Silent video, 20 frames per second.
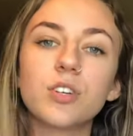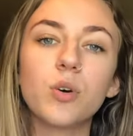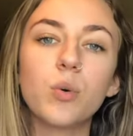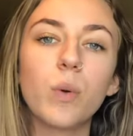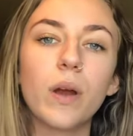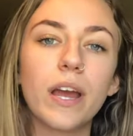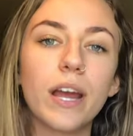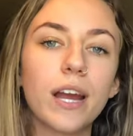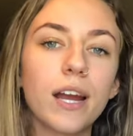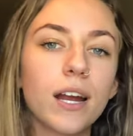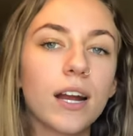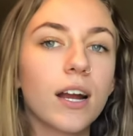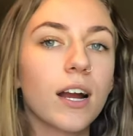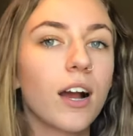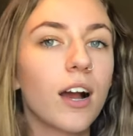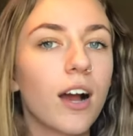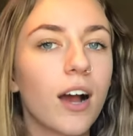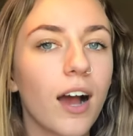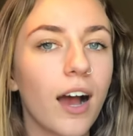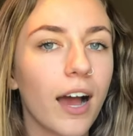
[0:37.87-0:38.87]
to where
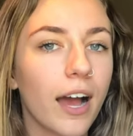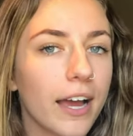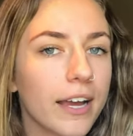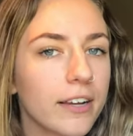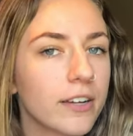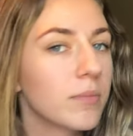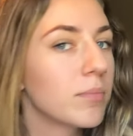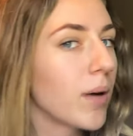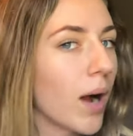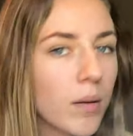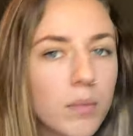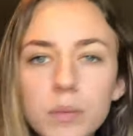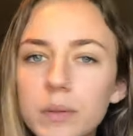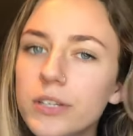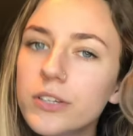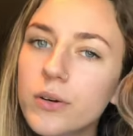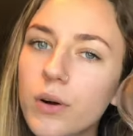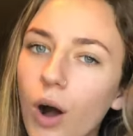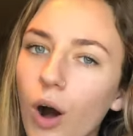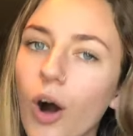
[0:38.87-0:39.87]
I could
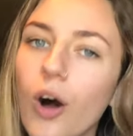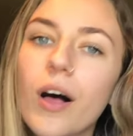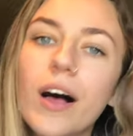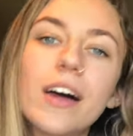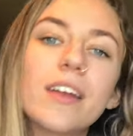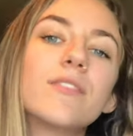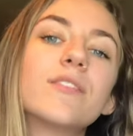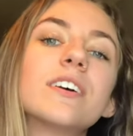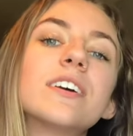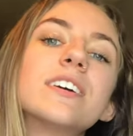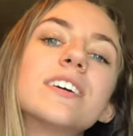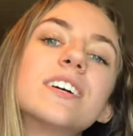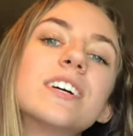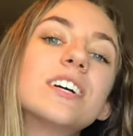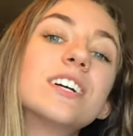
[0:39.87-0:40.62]
probably do a haul out of it.